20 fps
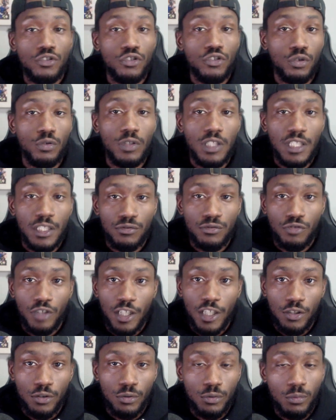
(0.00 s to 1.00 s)
Julius
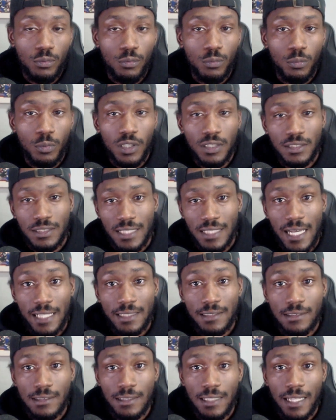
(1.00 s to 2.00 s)
Randle was
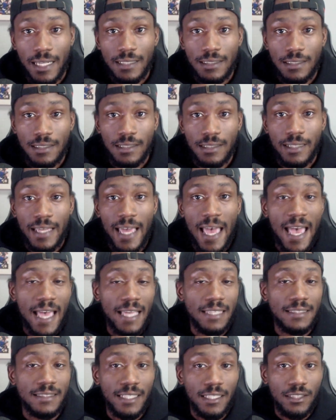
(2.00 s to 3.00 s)
not selected
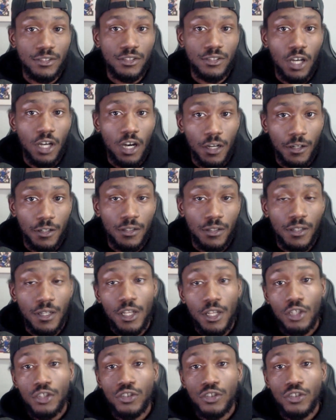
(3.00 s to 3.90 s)
as a starter.